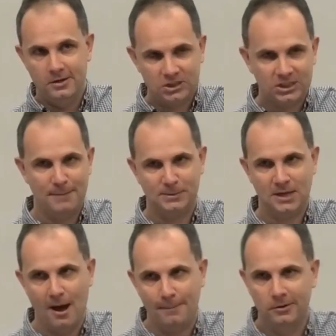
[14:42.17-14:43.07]
steps
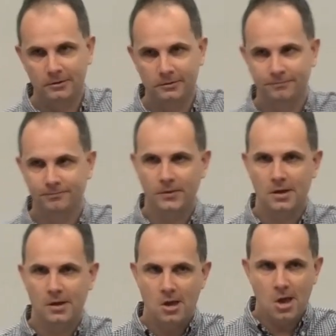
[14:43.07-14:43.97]
up,
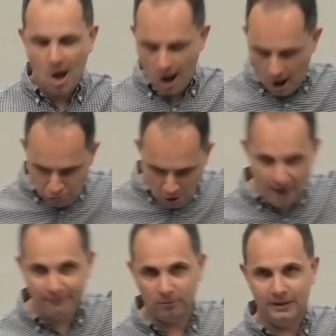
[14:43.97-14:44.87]
a
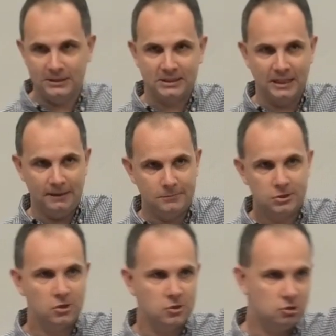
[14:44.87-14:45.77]
rival, it
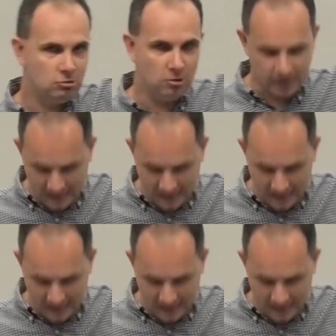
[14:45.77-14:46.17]
seems, to the true